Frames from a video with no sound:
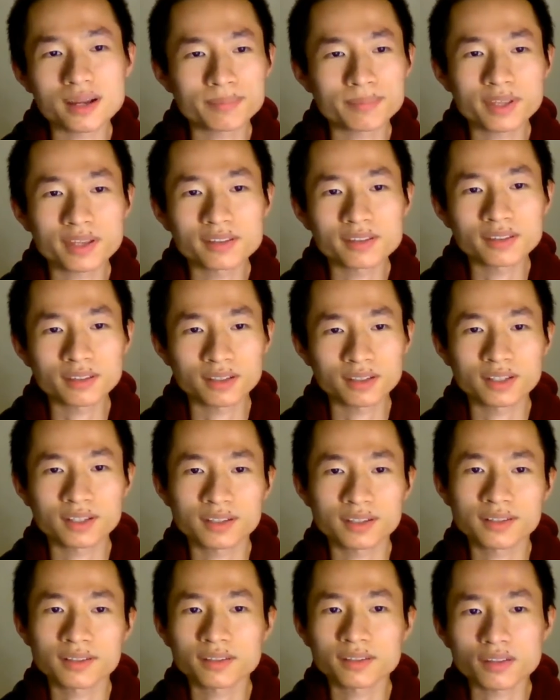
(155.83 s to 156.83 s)
update
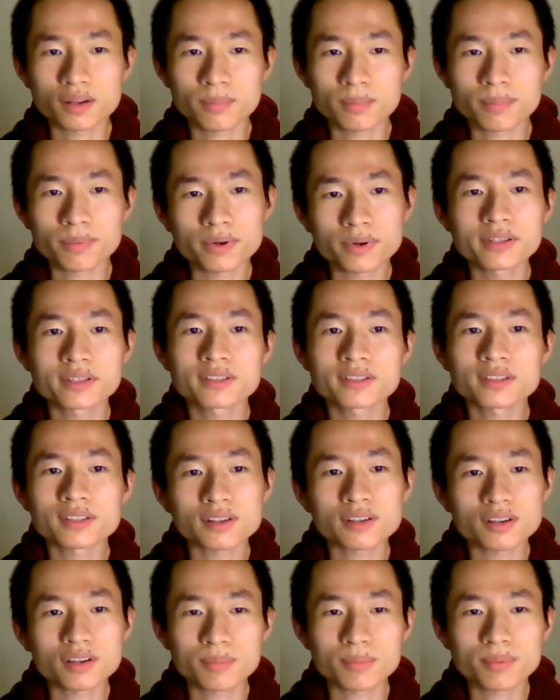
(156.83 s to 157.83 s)
the
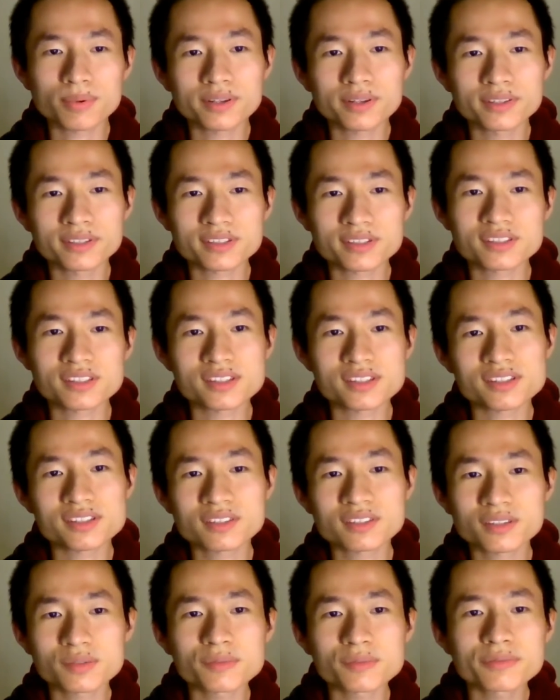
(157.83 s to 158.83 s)
operating
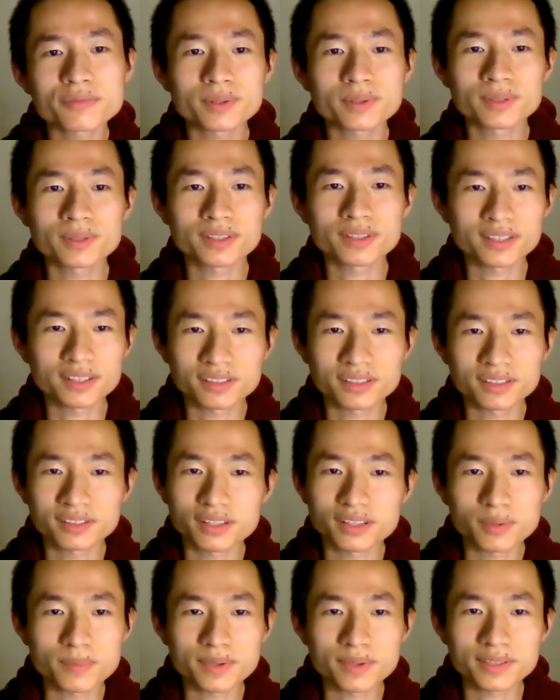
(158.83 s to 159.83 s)
system for the
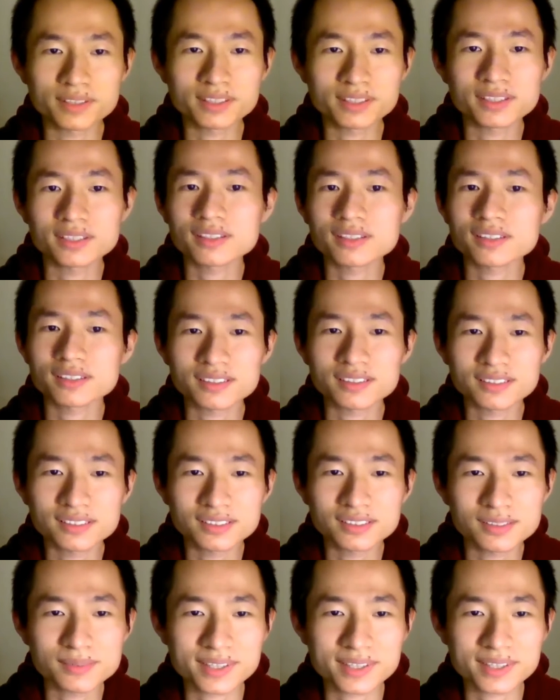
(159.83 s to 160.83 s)
Nevada
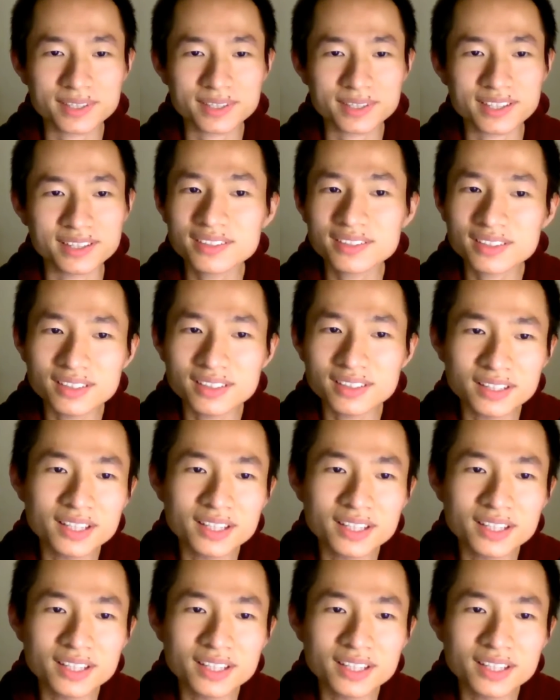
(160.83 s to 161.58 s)
kit.